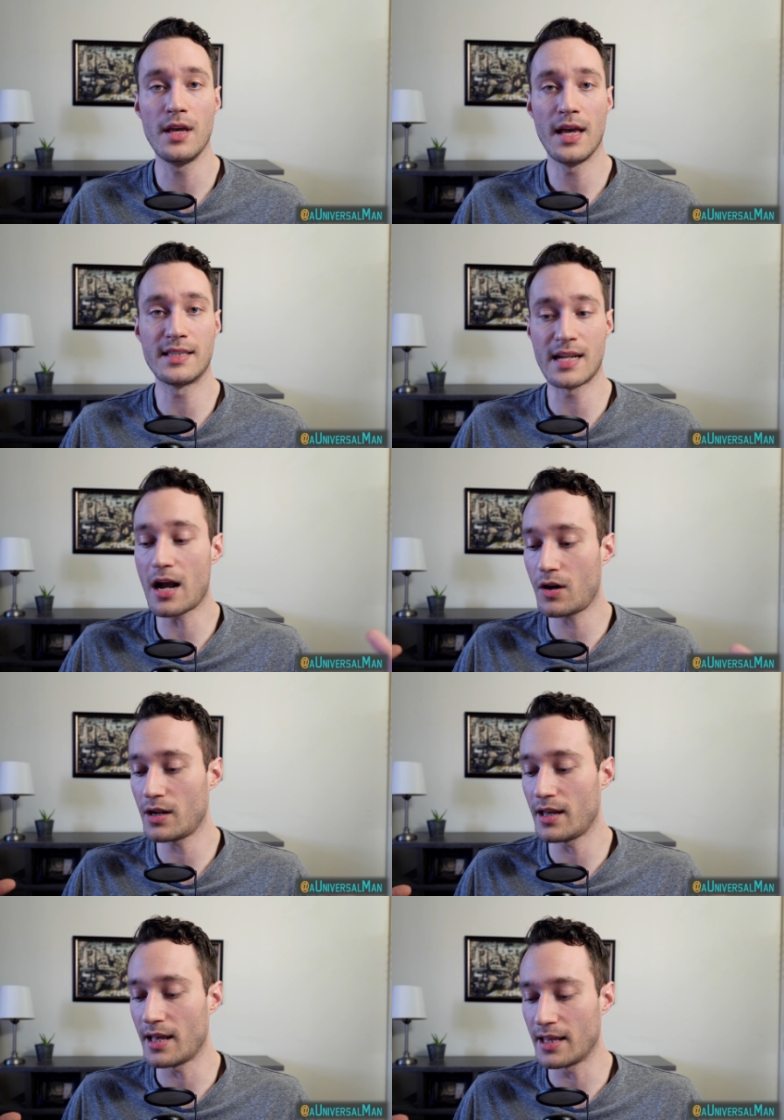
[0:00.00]
It's not going
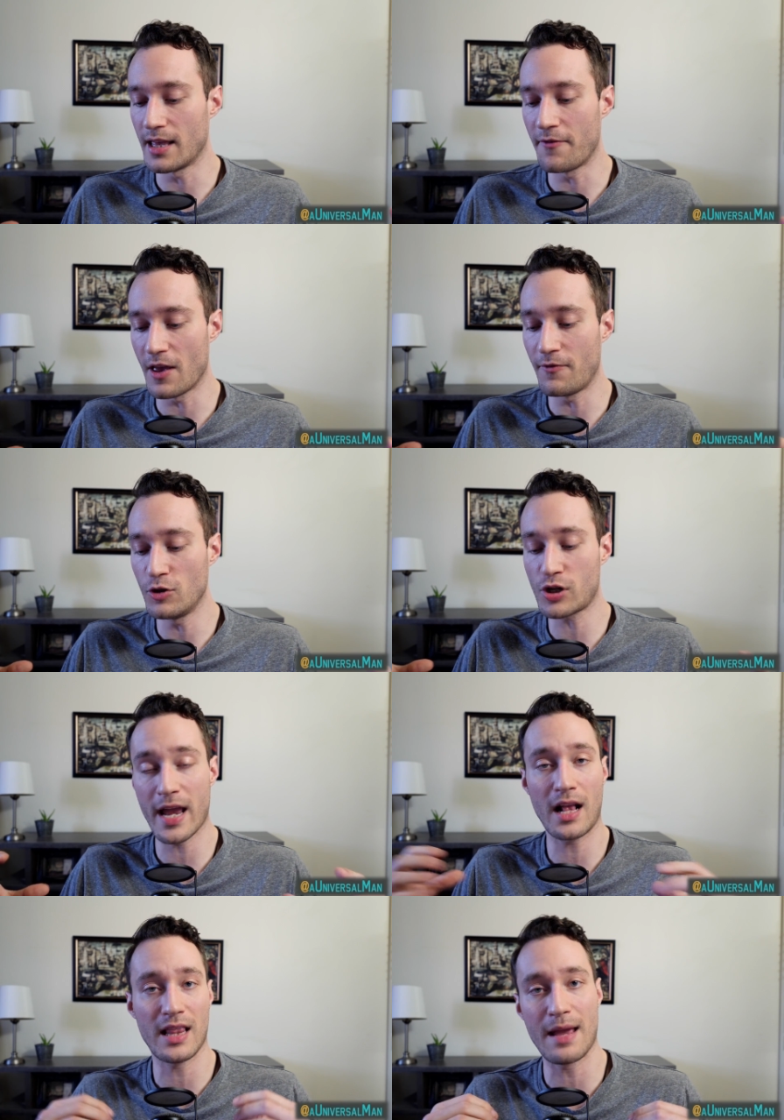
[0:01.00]
to, if, if you try
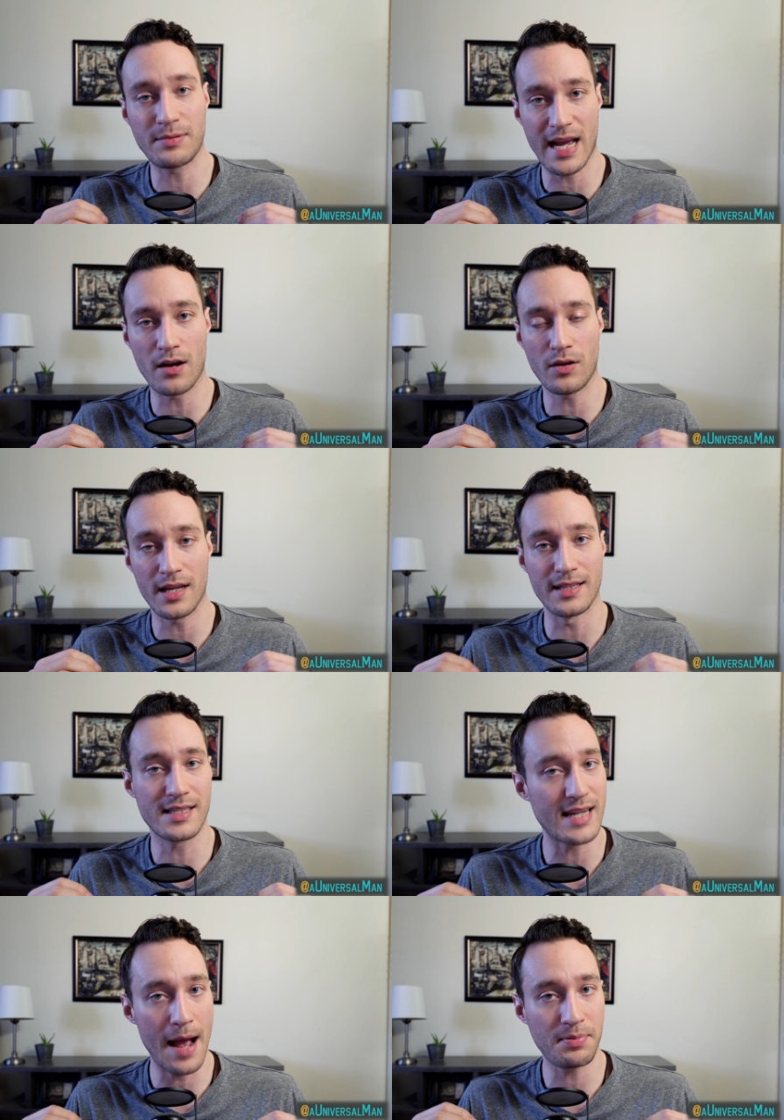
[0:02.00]
and clamp down on it and
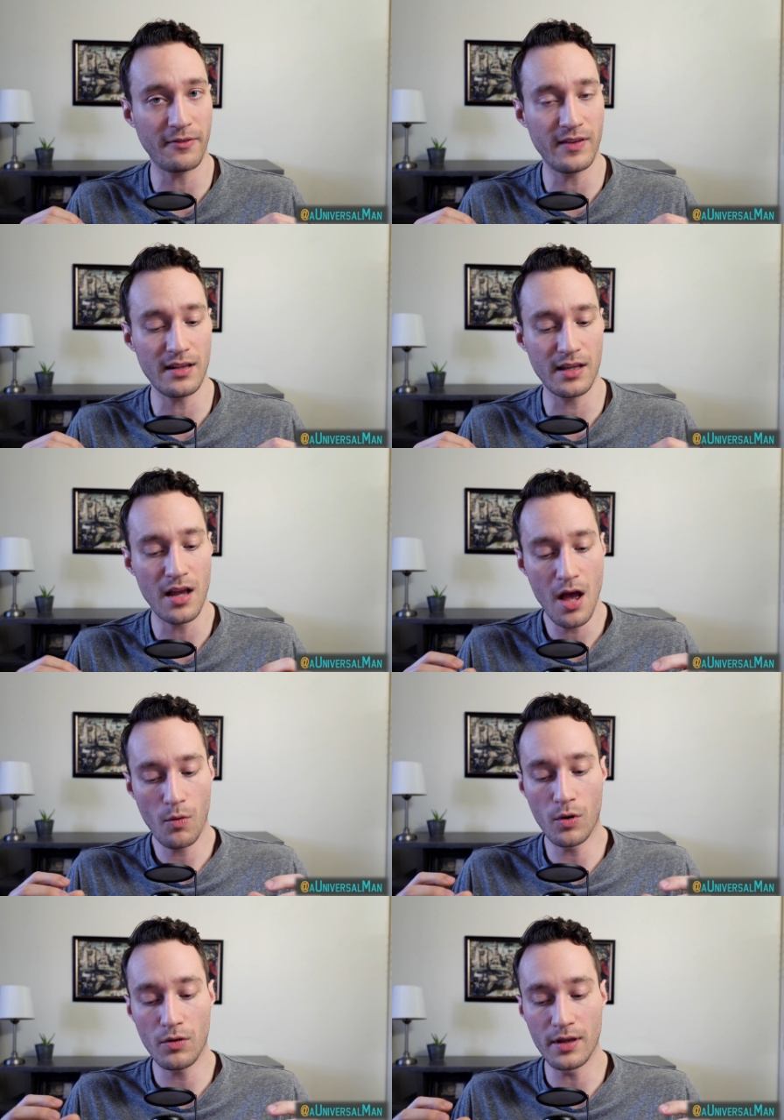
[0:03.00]
stop the feeling,
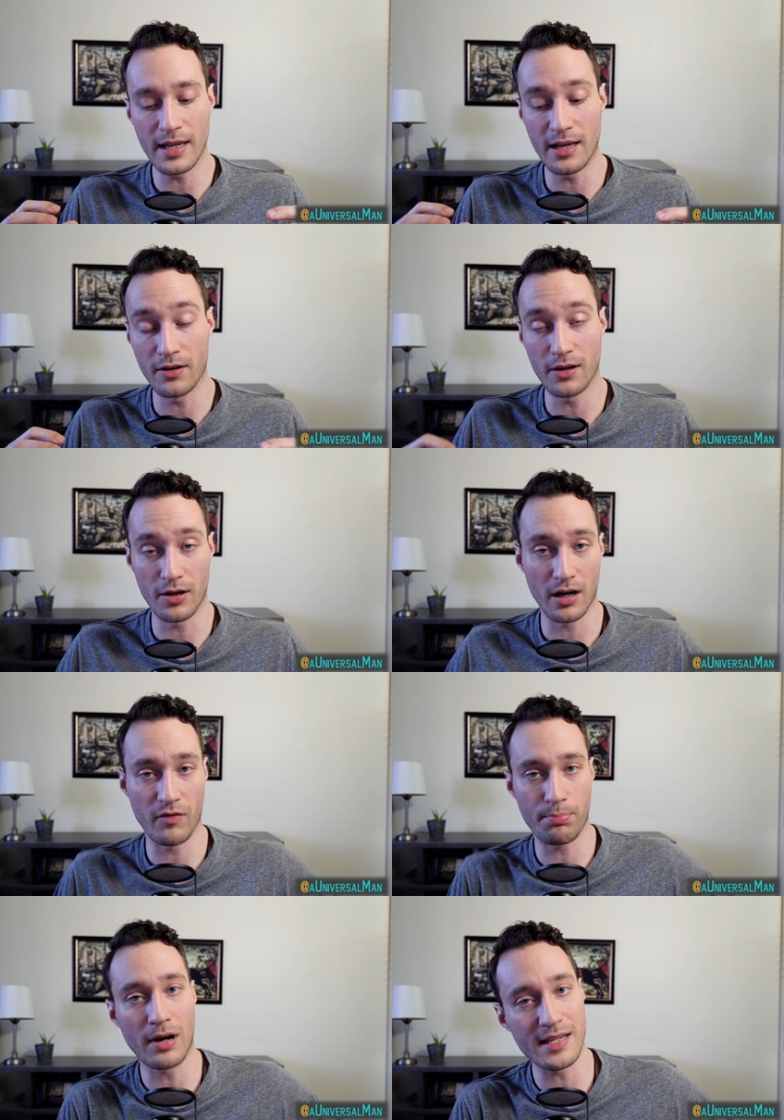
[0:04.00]
well, either you're going to
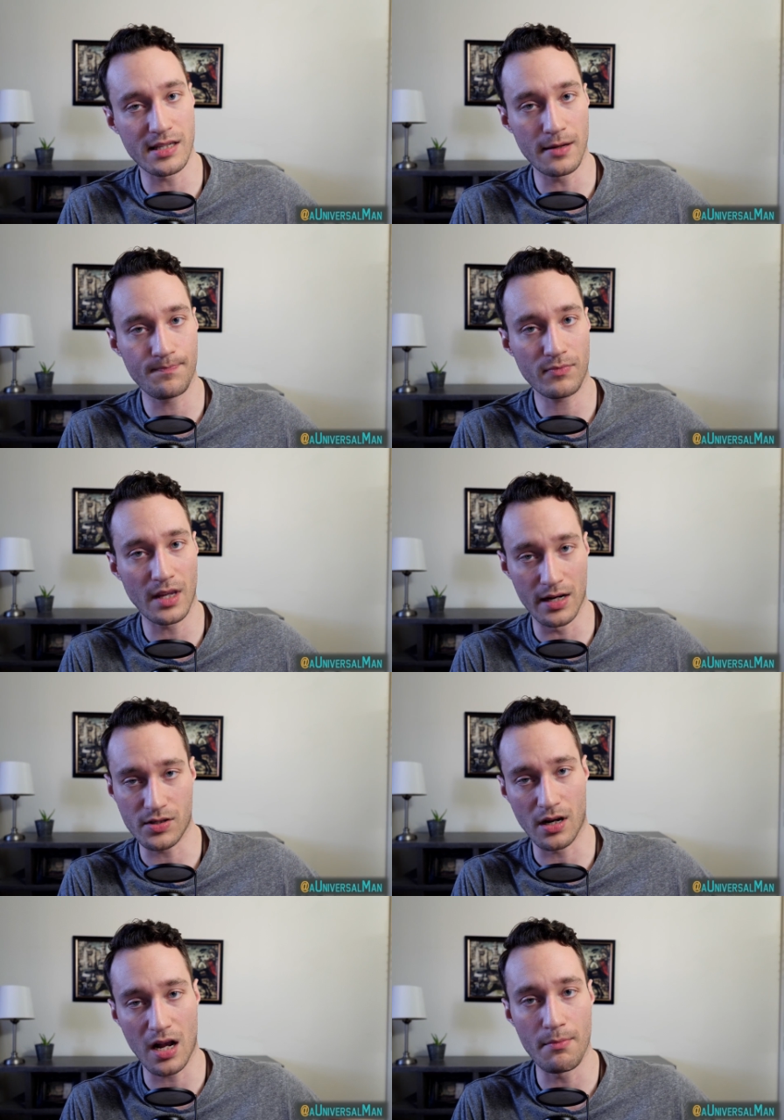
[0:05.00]
repress it and it's
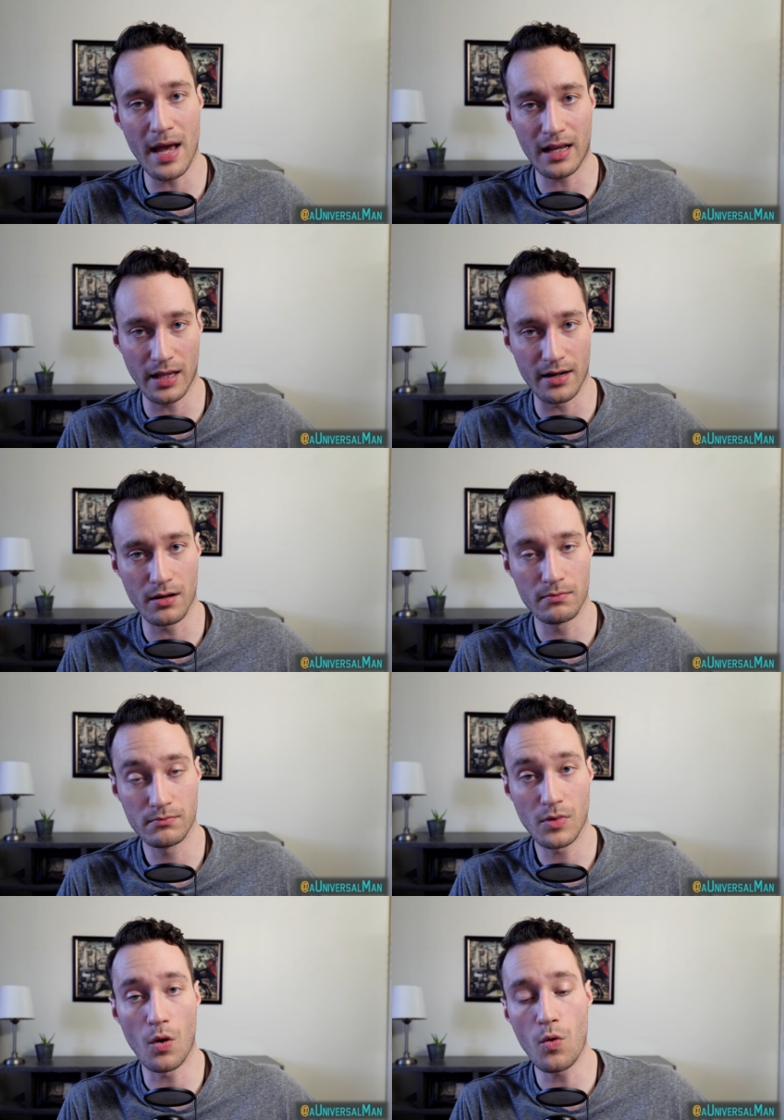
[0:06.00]
going to come back later,
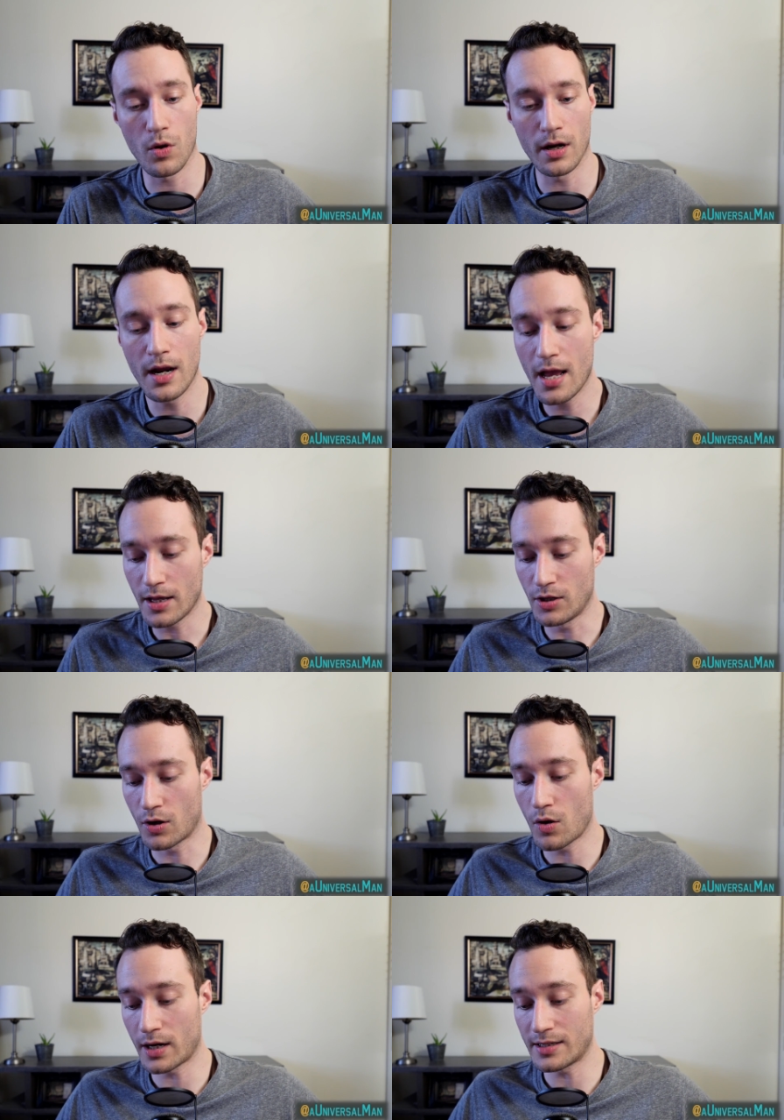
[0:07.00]
or you're
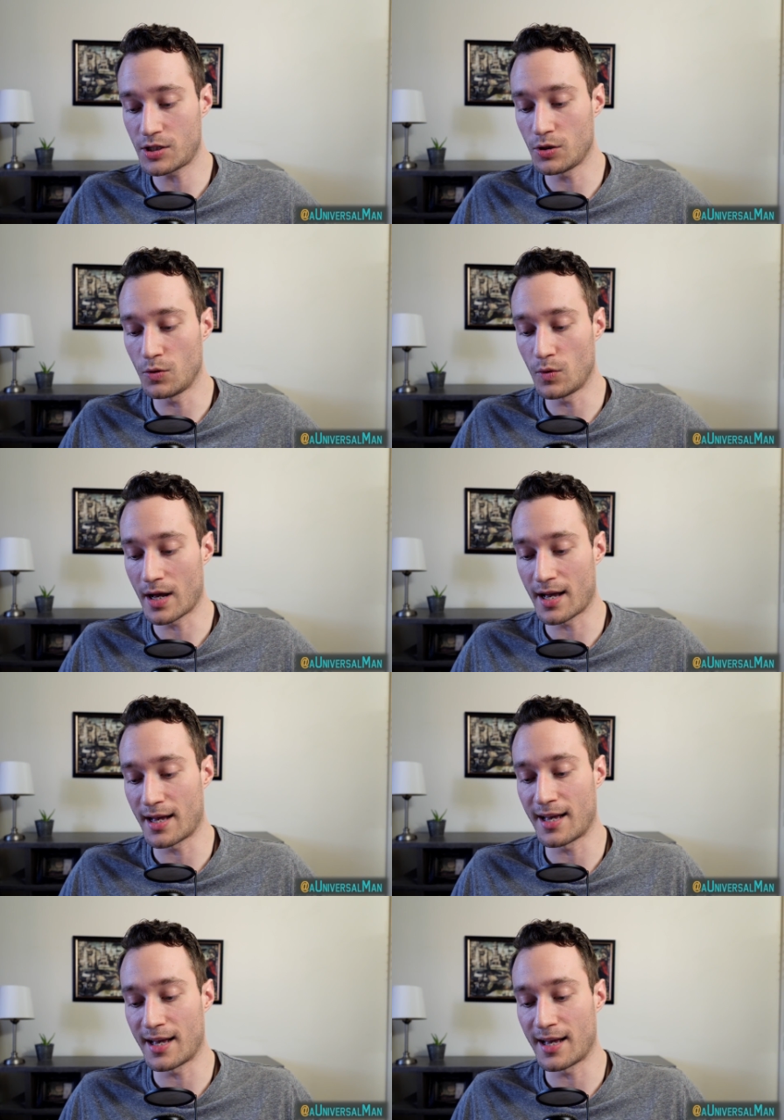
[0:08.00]
going to uh,